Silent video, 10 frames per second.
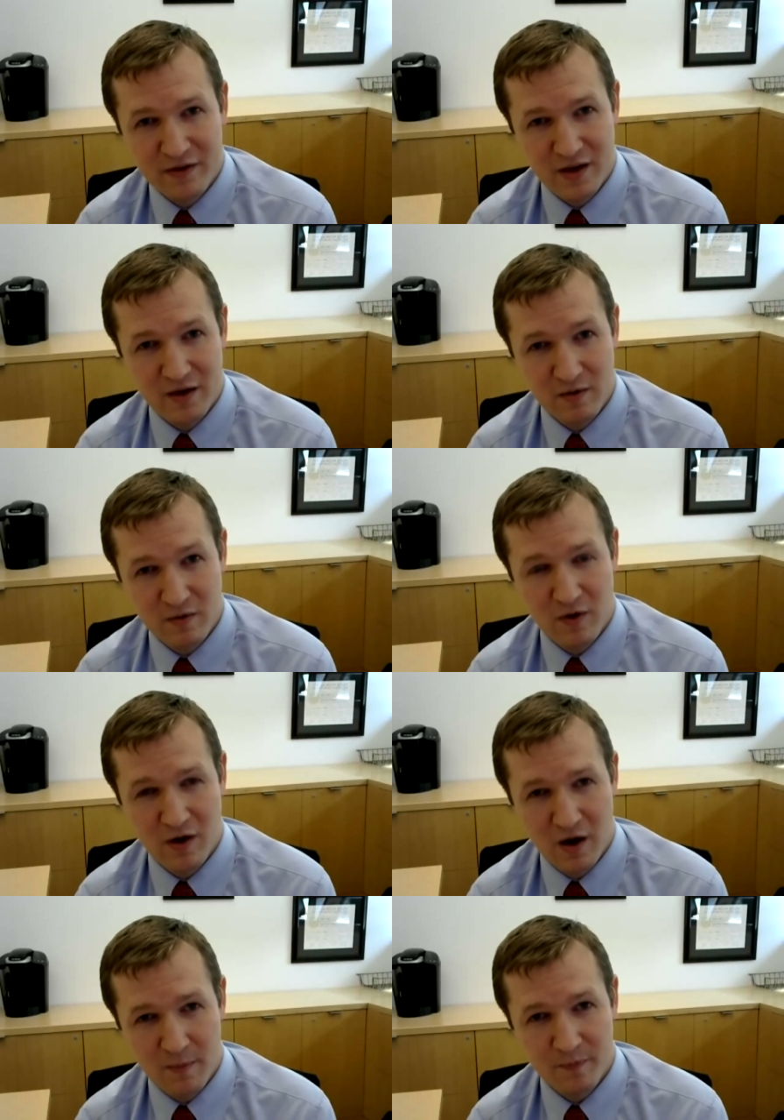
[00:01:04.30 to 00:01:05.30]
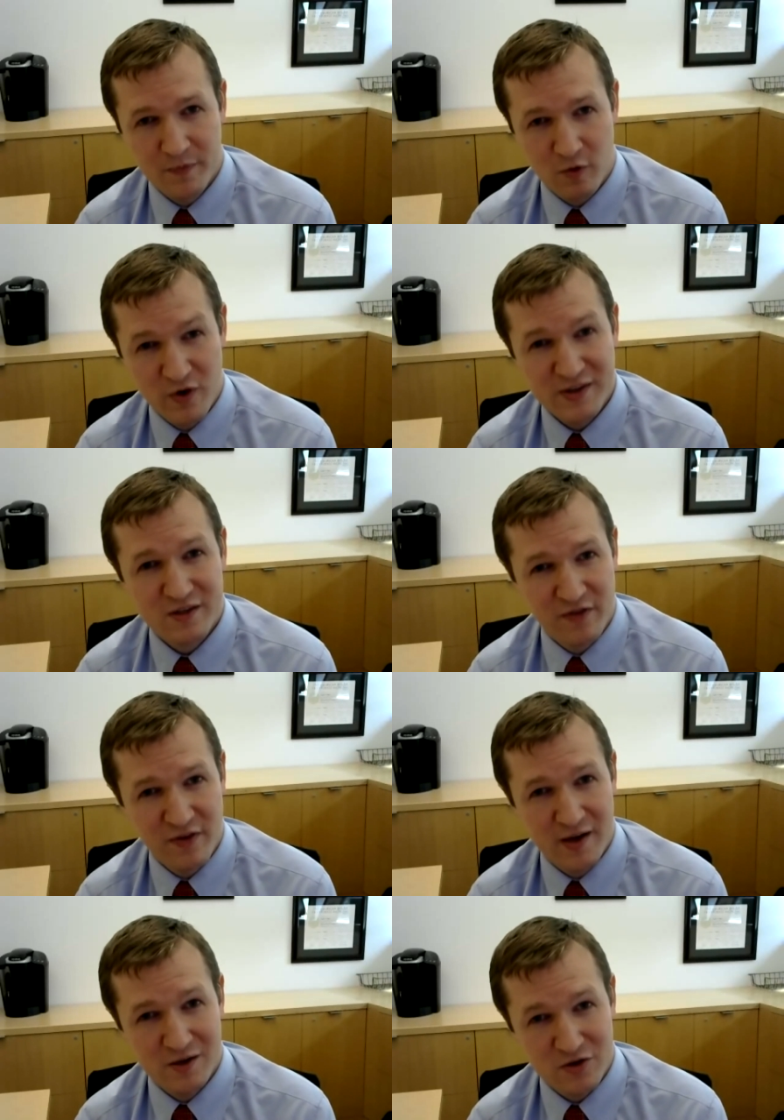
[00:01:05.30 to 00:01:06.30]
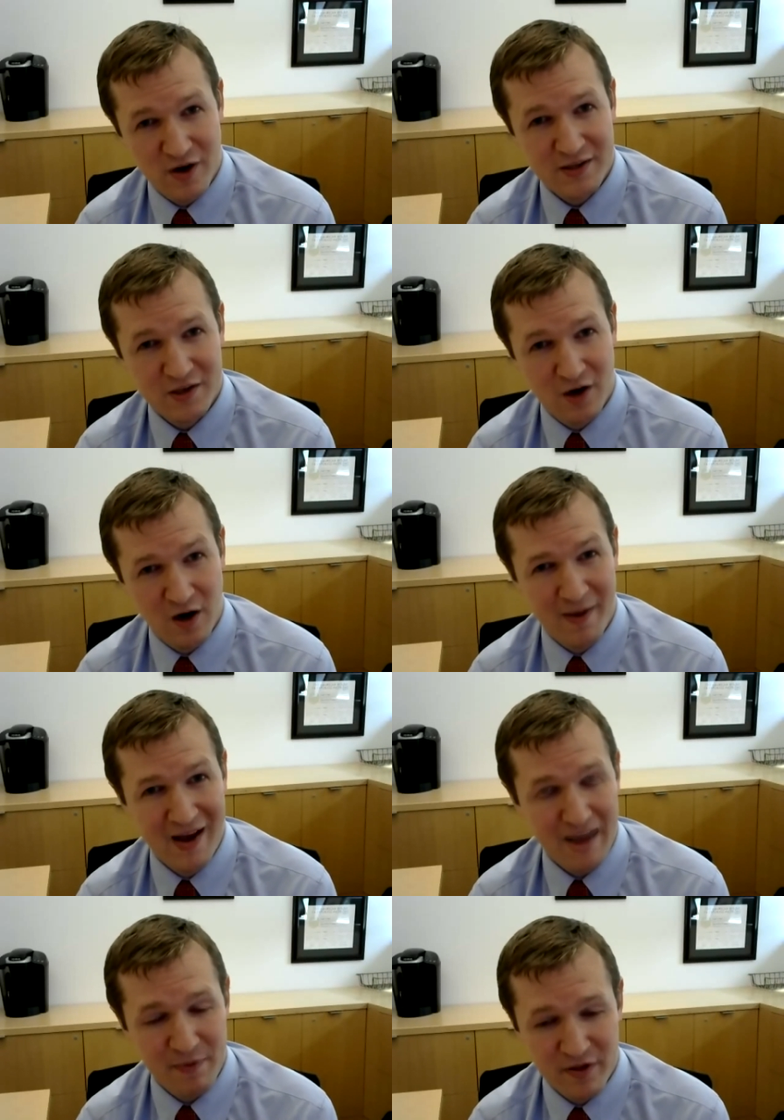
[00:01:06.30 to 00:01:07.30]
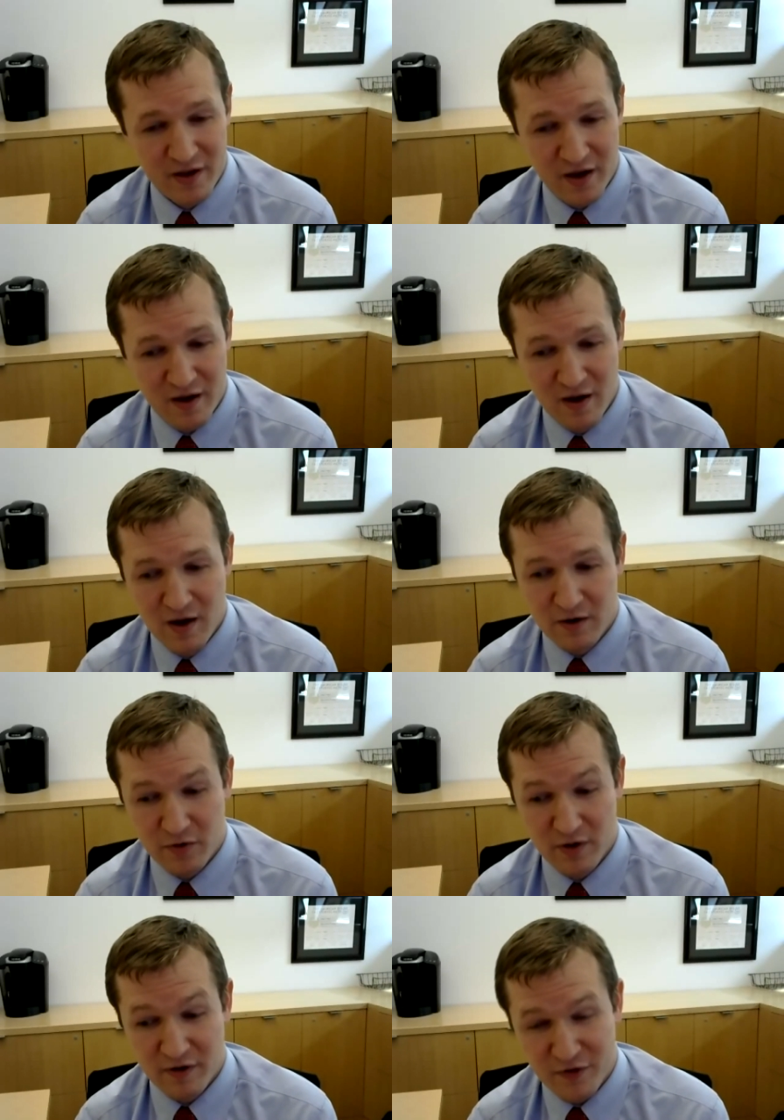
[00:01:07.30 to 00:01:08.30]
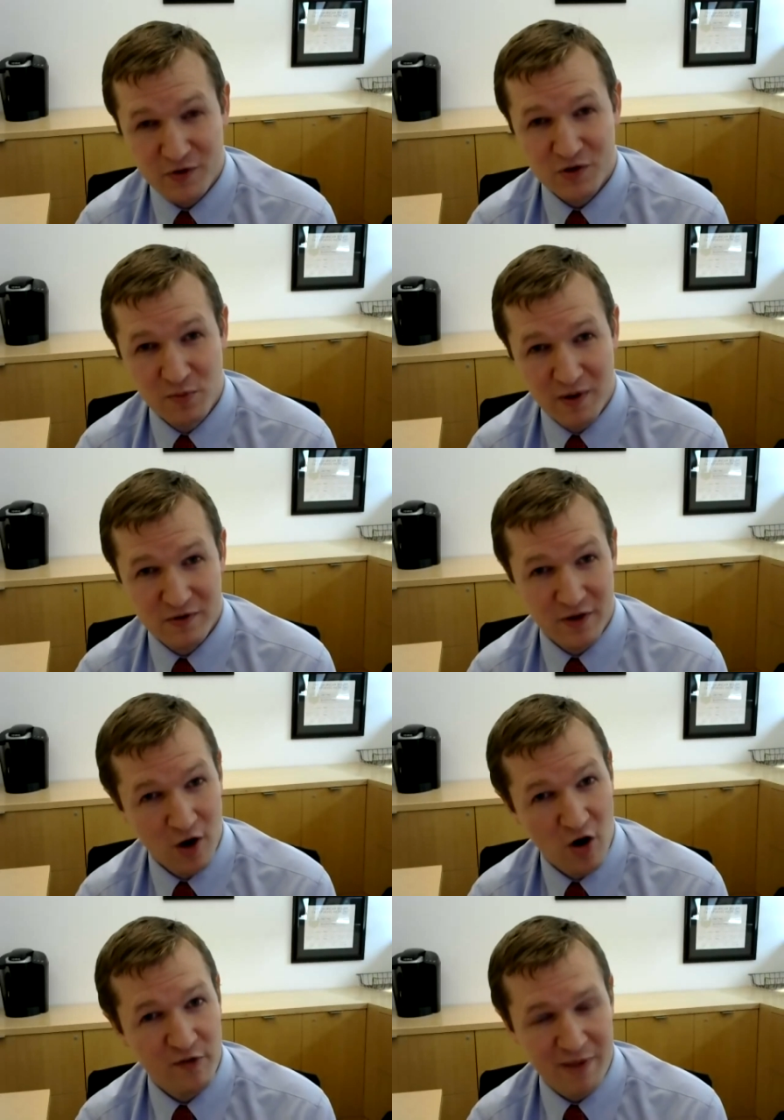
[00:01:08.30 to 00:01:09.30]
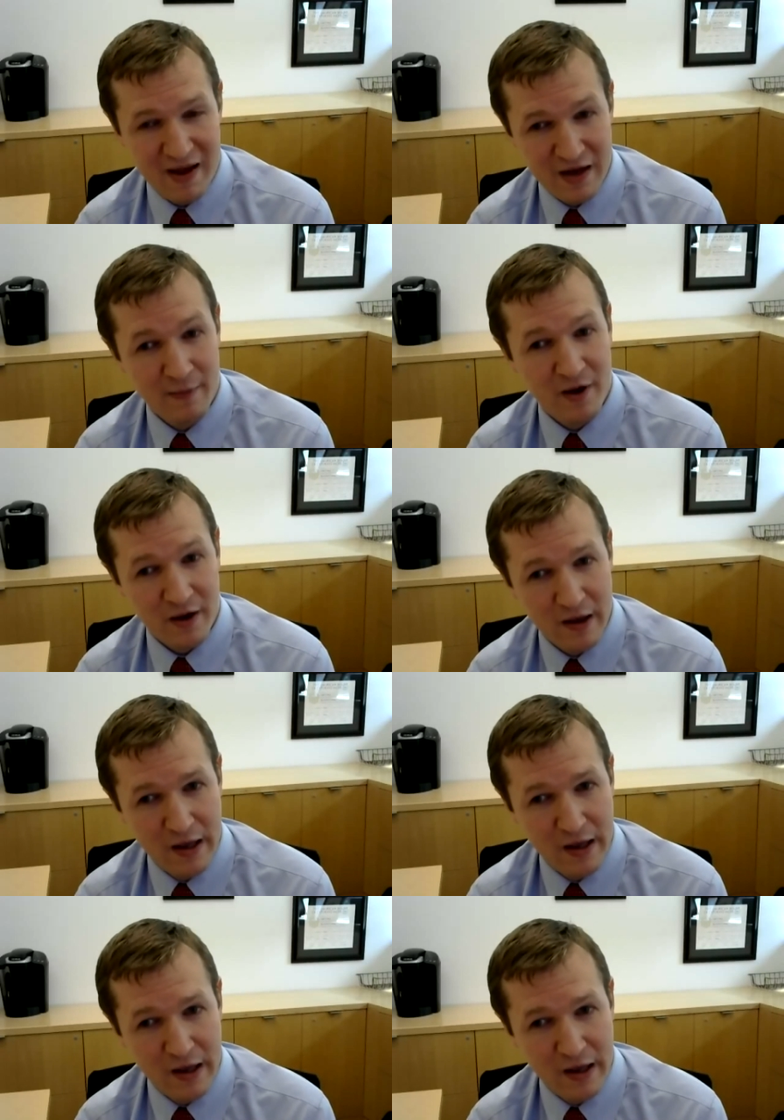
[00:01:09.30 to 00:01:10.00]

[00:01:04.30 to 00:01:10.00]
the um, risk of getting stress cardiomyopathy during the first two months of the COVID pandemic.